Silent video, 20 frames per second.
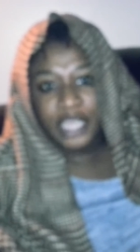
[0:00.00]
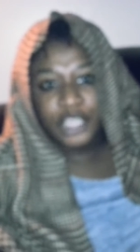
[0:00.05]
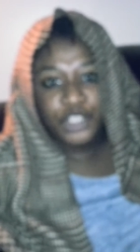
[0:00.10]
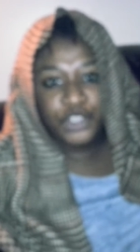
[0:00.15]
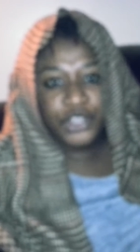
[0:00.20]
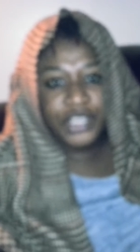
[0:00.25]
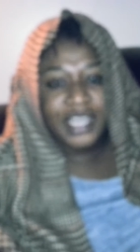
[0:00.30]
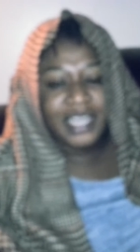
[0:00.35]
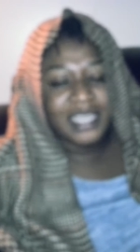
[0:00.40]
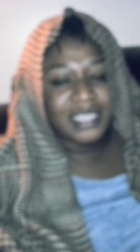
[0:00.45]
A
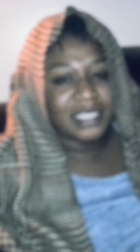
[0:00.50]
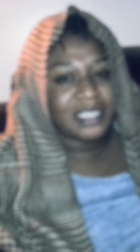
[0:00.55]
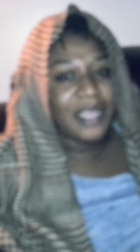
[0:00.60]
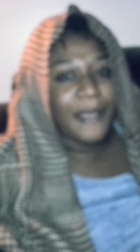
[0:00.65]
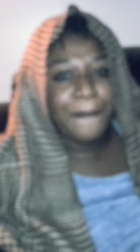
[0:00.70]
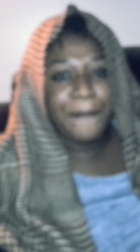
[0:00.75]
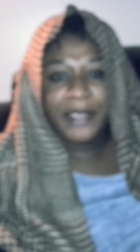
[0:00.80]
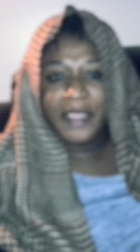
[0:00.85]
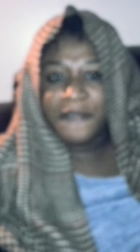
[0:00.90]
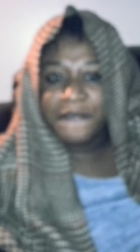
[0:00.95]
tree that does
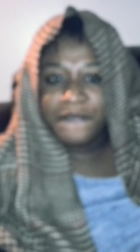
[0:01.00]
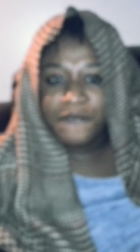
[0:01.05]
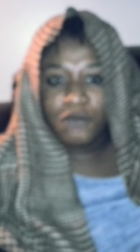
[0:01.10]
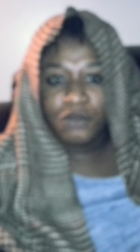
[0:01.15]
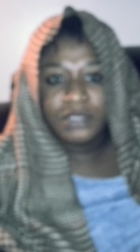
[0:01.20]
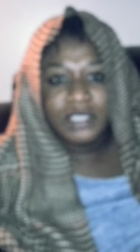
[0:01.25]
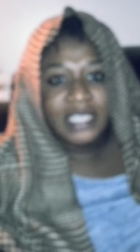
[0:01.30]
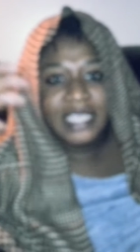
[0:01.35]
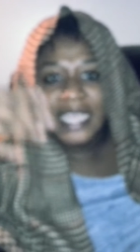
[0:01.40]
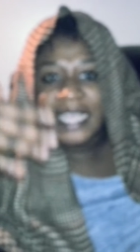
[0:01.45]
not bear
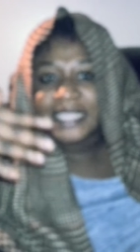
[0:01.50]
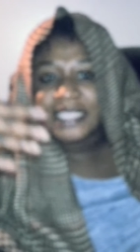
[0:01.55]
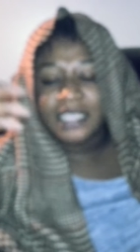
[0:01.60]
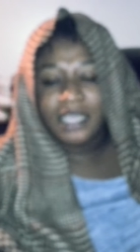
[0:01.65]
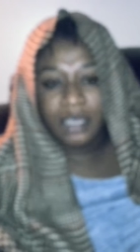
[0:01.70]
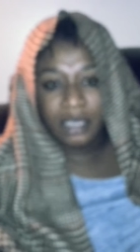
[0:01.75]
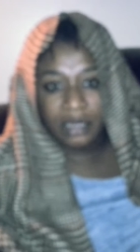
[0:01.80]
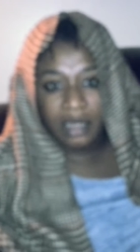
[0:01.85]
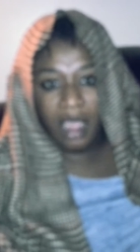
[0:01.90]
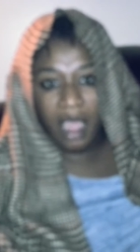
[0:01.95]
fruit gets
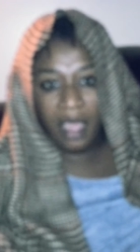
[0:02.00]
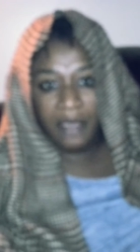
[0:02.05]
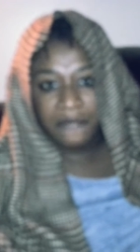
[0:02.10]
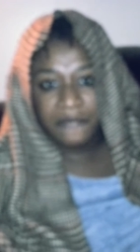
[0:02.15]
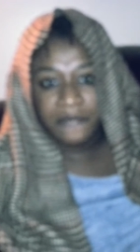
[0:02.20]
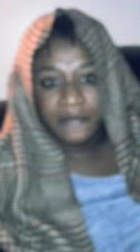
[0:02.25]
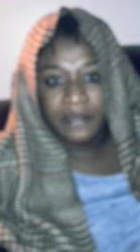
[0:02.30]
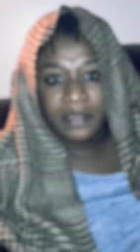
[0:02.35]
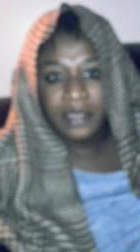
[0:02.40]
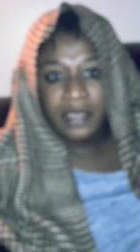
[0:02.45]
cut
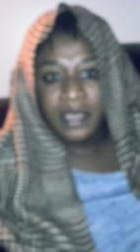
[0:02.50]
off.